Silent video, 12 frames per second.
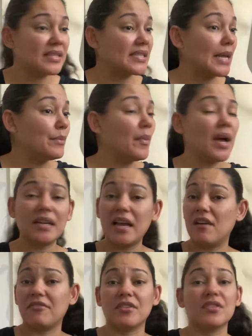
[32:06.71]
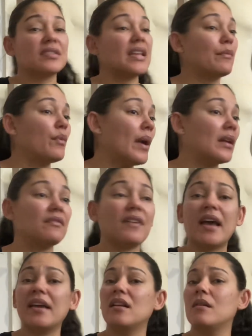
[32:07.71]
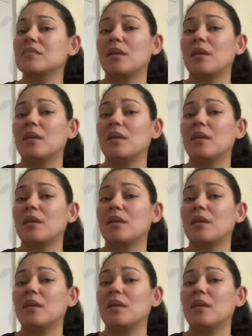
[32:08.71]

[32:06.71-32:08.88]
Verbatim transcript: Same amount of effort, same amount of items.